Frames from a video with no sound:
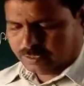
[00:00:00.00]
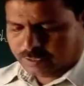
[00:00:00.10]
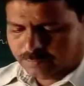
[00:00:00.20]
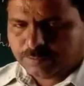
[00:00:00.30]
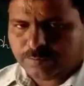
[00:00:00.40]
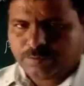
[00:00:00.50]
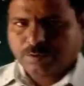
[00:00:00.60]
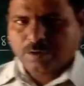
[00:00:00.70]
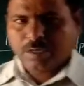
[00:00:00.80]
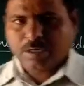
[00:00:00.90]
if
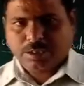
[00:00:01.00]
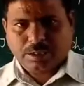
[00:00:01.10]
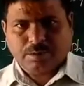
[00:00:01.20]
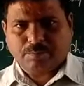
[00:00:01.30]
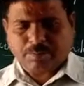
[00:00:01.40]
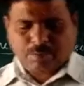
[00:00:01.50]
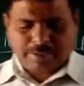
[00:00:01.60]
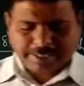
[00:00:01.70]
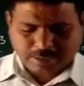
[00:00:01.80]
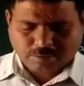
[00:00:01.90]
my
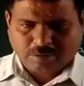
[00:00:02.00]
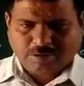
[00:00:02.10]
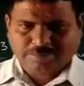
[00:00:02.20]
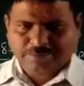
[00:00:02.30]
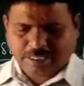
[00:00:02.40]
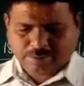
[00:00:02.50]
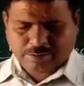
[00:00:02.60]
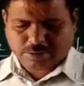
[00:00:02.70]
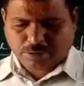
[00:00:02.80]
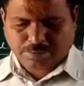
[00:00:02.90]
mobile gets off, then I will
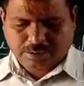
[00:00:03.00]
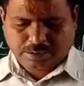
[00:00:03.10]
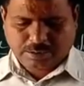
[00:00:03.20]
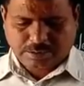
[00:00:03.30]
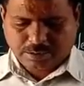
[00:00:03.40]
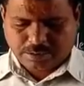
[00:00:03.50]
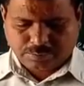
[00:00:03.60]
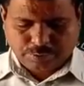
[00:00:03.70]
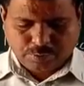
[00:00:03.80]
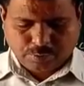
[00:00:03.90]
stop the
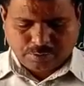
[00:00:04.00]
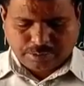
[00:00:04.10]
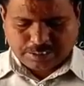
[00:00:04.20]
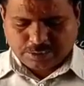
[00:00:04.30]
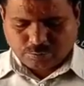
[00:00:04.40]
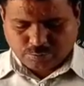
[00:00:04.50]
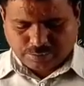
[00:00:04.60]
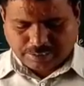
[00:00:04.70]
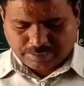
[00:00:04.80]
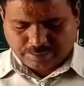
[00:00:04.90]
video and see you in
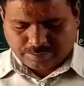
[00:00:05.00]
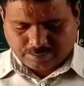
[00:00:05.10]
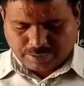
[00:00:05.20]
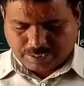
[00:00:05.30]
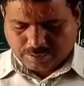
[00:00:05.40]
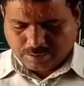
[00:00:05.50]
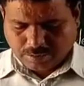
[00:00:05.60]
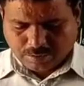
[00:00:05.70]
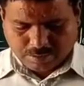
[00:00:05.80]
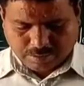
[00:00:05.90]
the next. Okay,
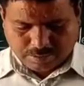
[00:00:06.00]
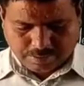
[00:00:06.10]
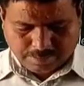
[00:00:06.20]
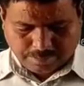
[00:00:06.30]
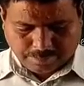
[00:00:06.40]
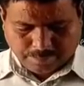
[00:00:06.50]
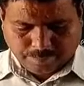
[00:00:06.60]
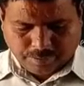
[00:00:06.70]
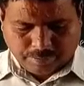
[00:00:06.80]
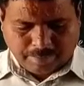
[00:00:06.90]

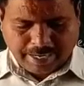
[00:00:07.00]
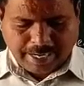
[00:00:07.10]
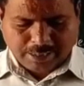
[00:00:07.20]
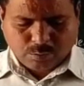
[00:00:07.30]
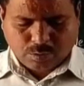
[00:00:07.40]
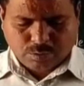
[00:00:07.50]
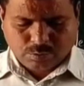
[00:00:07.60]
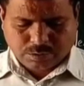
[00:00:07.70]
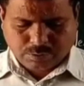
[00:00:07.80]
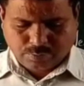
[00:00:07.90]
my health
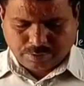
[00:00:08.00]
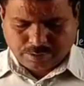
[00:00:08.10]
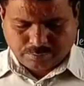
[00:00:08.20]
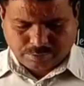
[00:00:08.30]
was so severe.